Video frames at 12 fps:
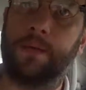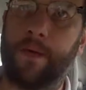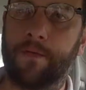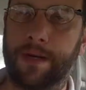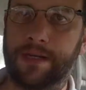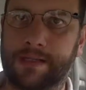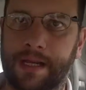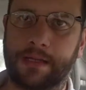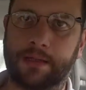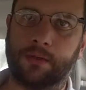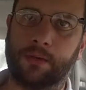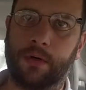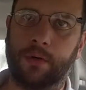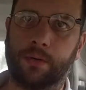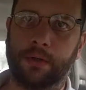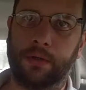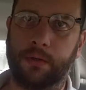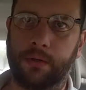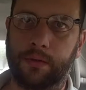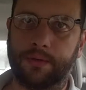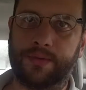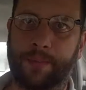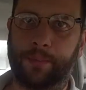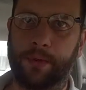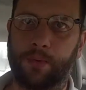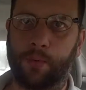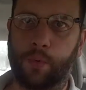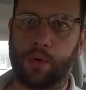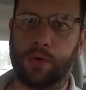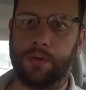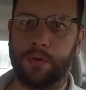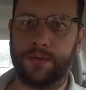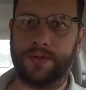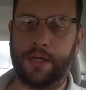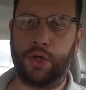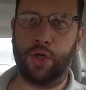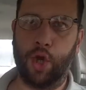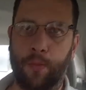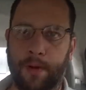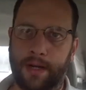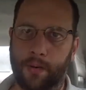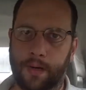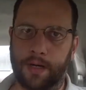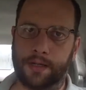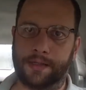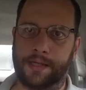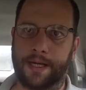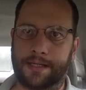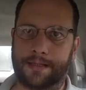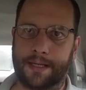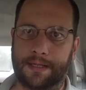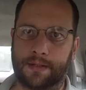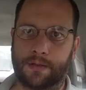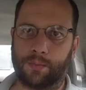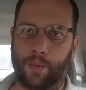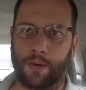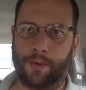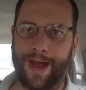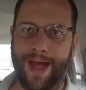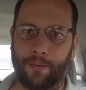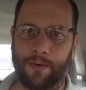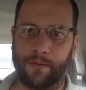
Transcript: If everybody stays in their own little separate worlds, then nobody wins, and that's that's where we're at.